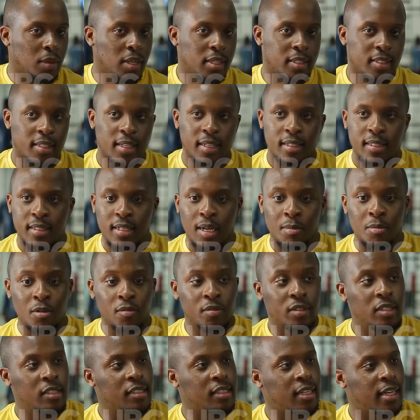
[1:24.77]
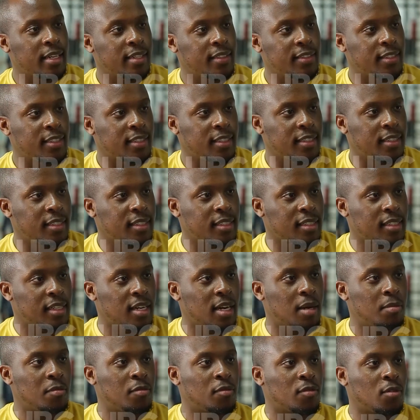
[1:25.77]
It's that some of these energies
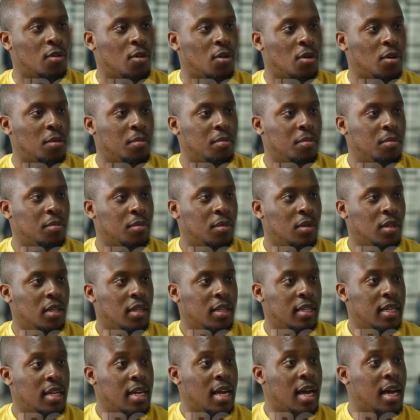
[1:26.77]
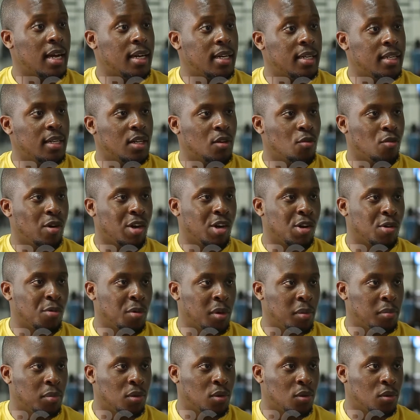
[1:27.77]
come from non
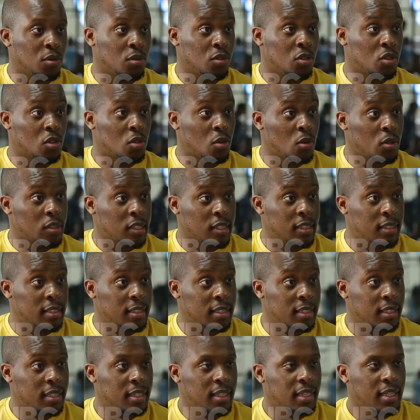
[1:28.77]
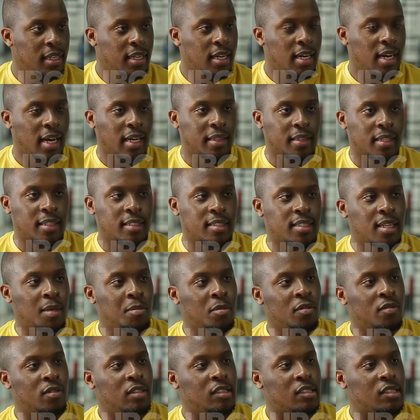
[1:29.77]
renewable sources, and that
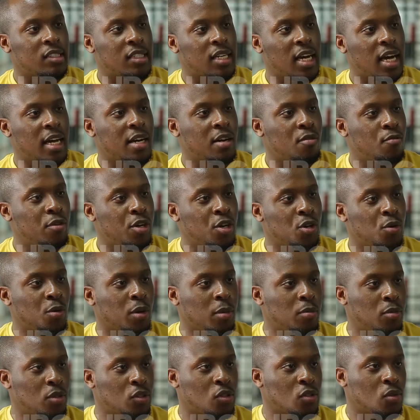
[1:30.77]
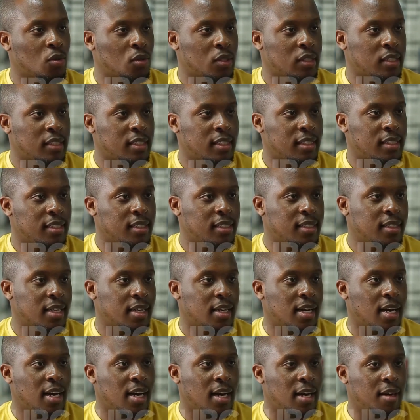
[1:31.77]
some of these non renewable sources
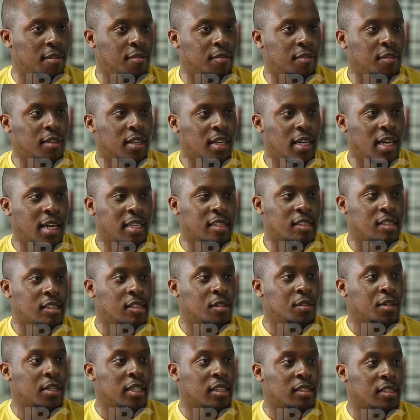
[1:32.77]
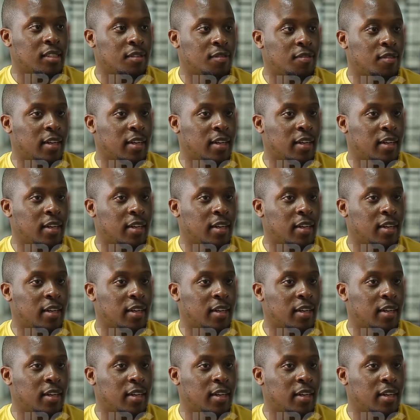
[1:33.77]
then have a serious